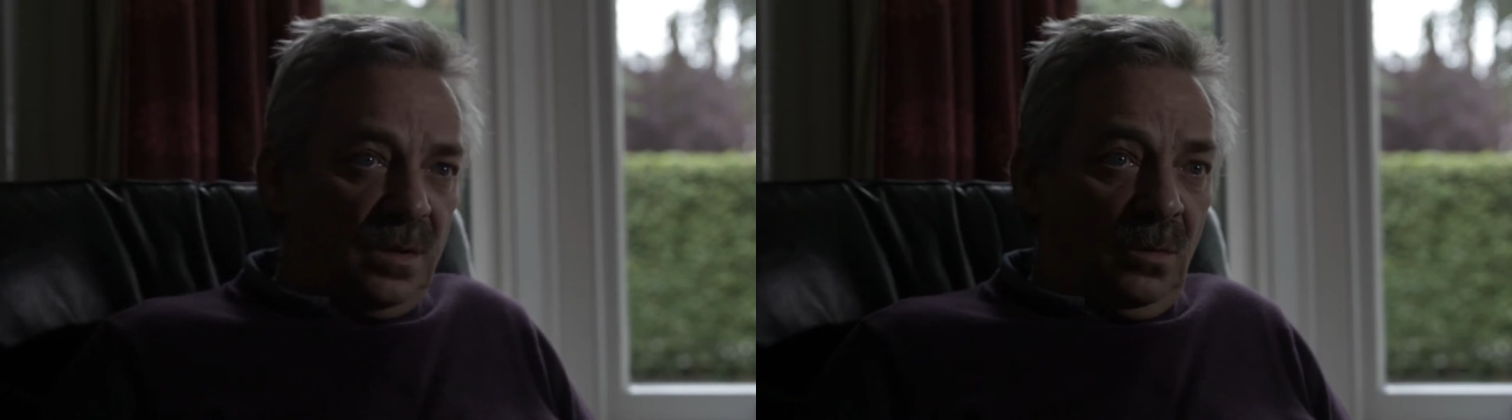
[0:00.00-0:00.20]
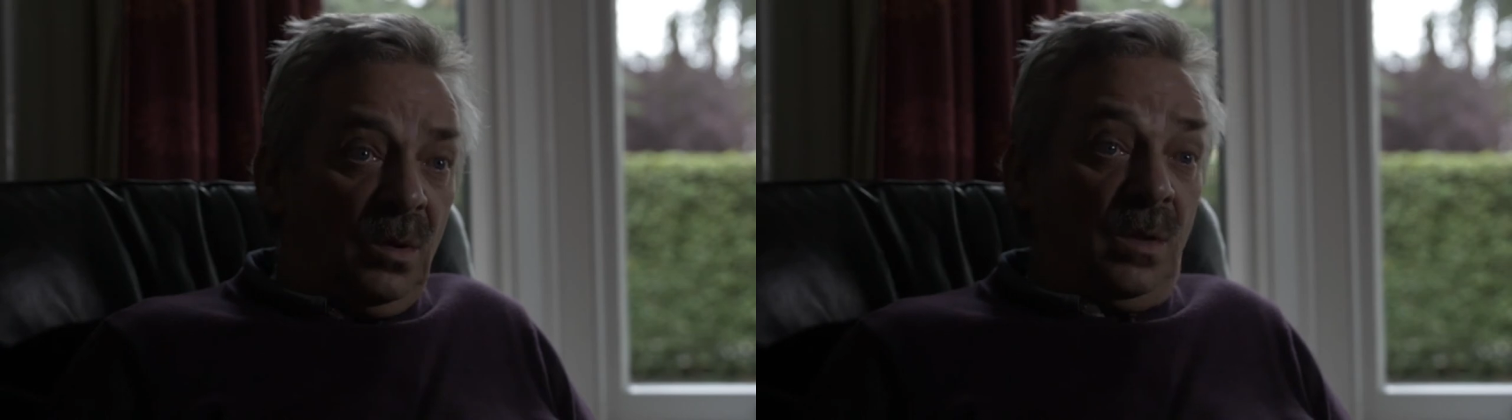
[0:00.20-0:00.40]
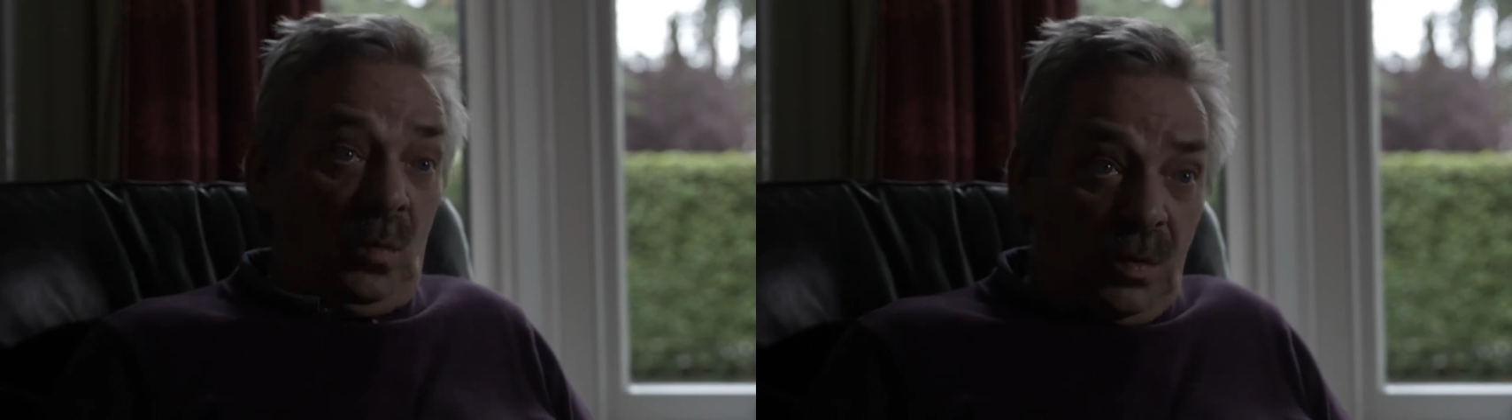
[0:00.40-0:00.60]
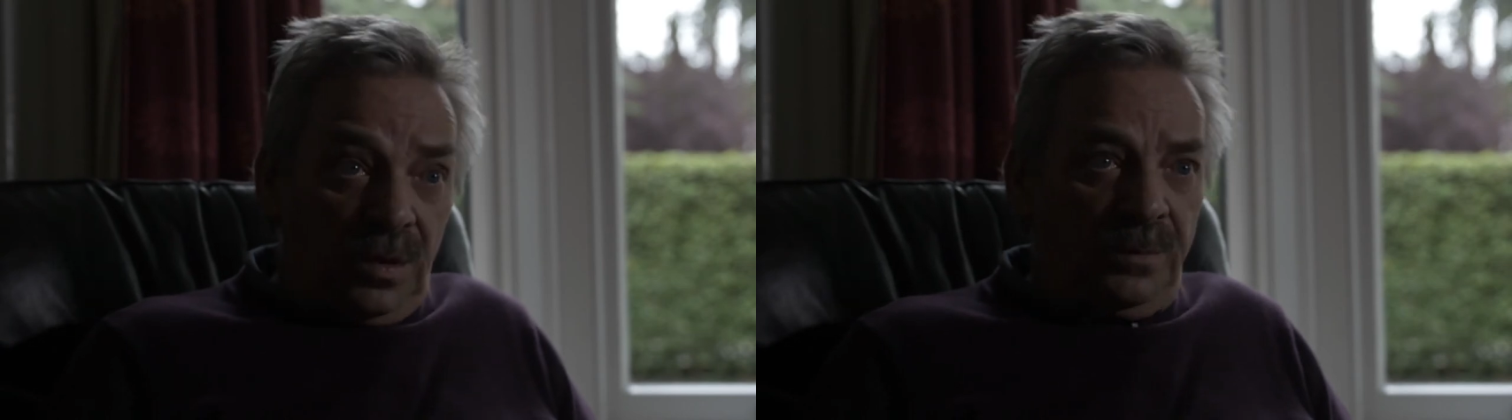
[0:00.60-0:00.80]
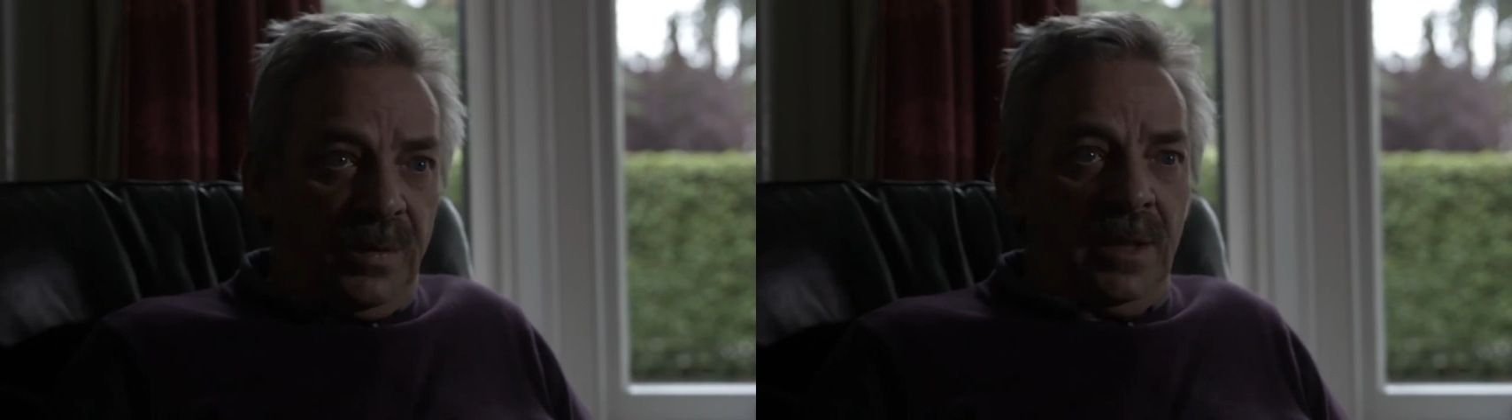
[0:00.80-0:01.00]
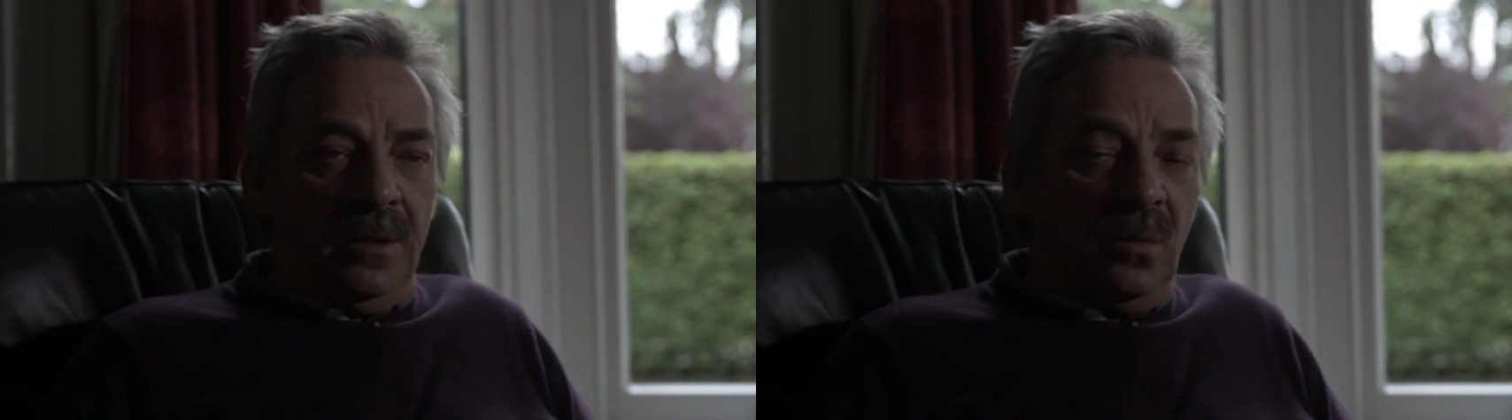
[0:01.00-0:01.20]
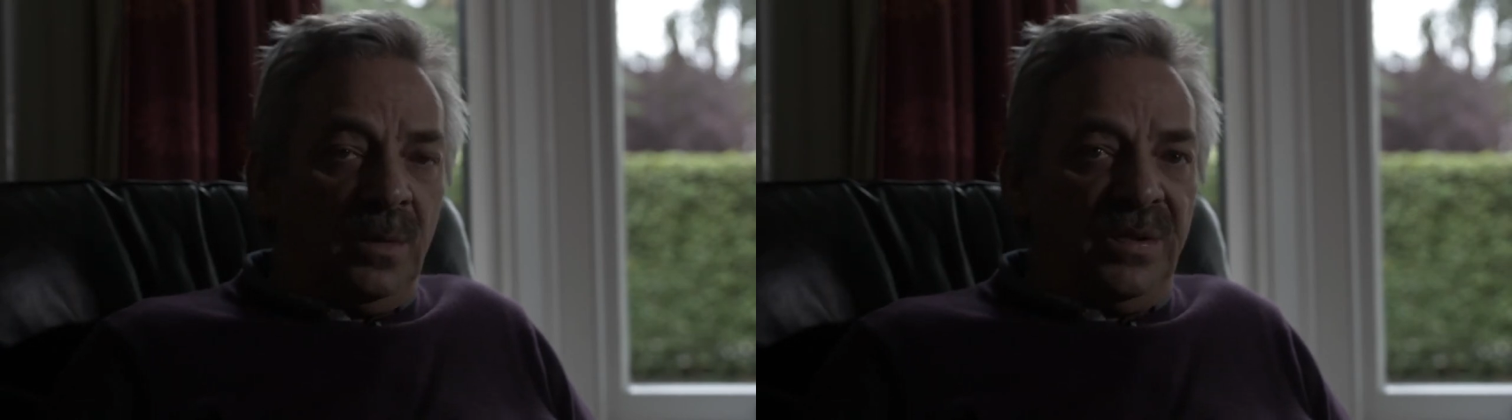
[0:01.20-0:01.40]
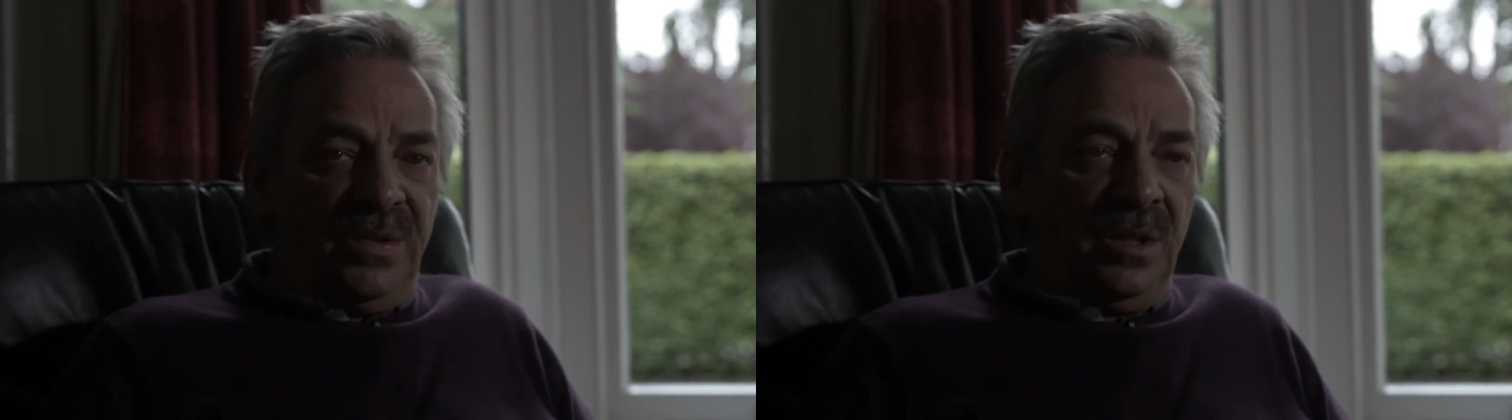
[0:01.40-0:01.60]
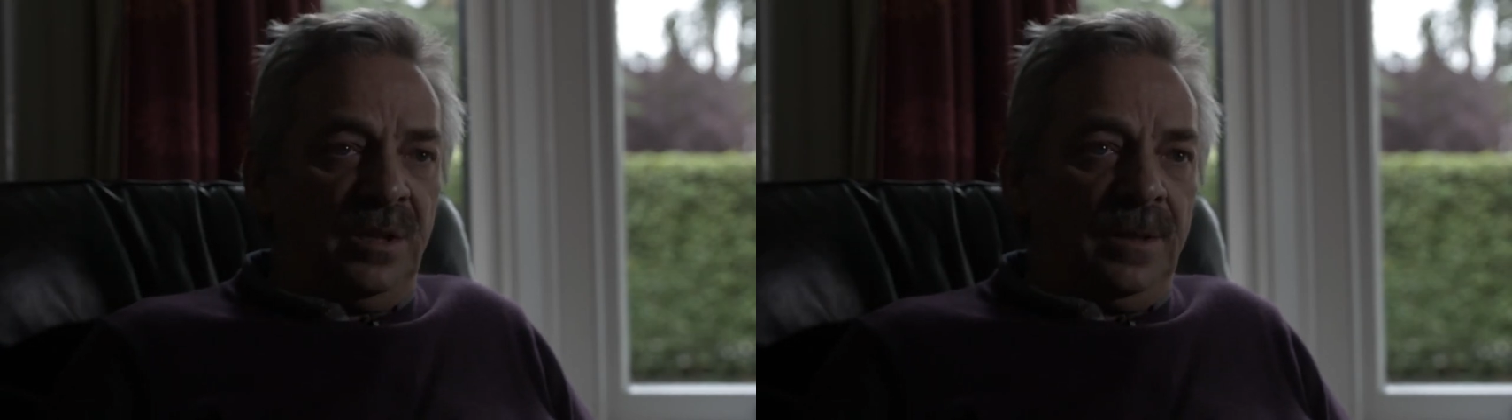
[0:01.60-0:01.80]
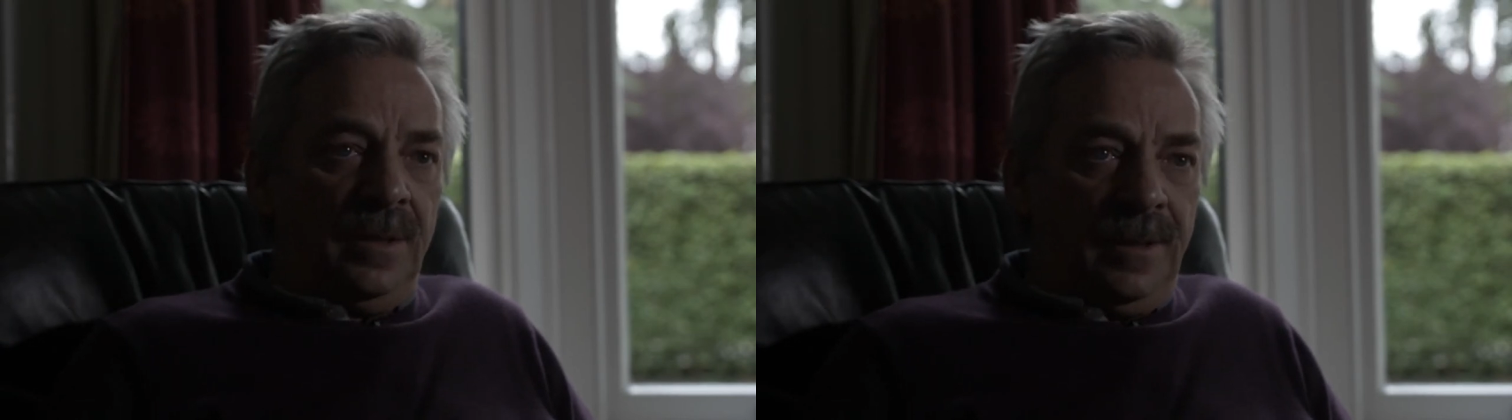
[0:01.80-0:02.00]
which would have been almost
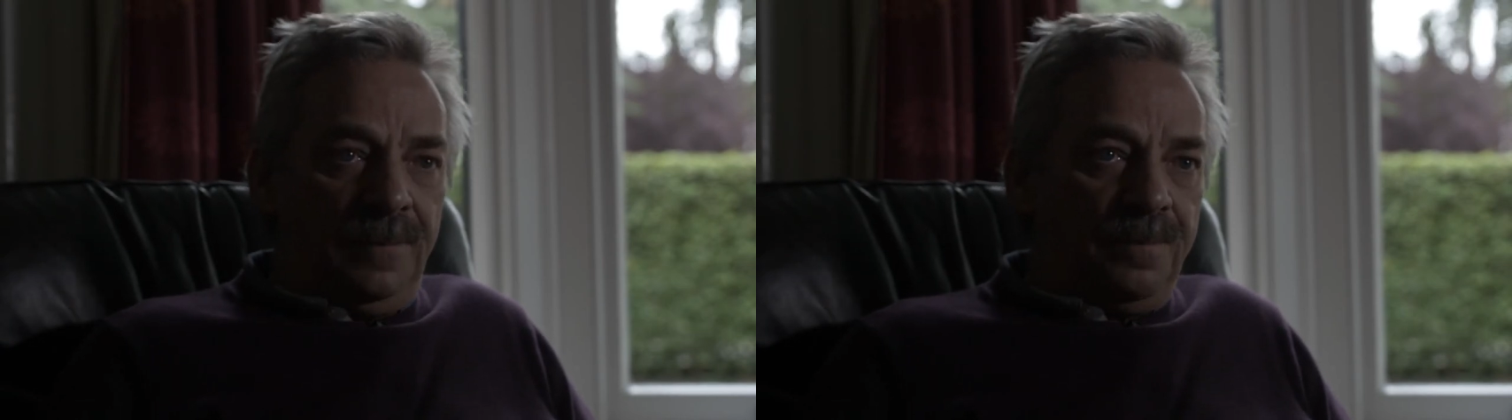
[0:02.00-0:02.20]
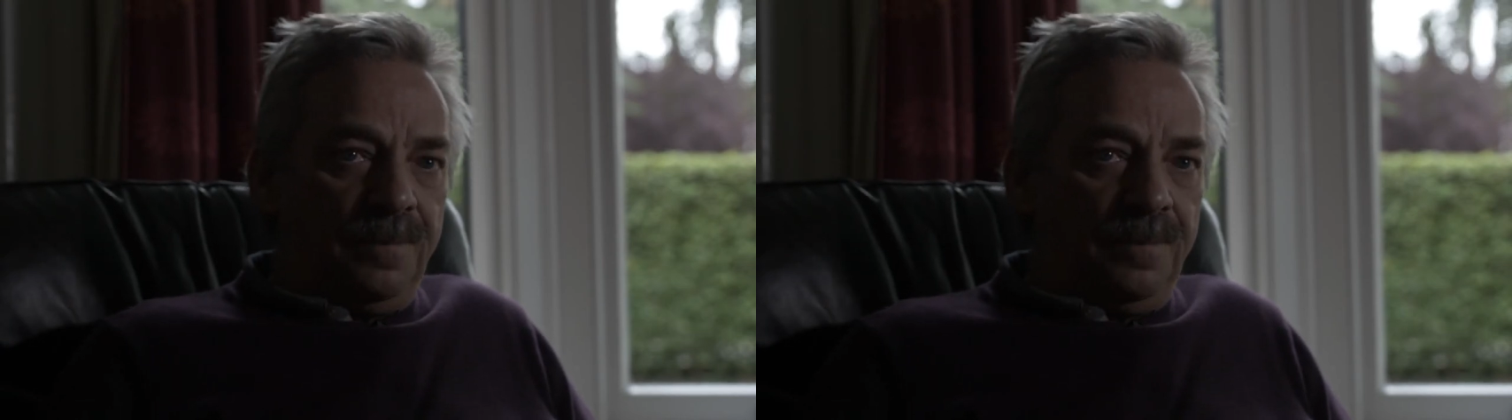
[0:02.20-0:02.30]
certainly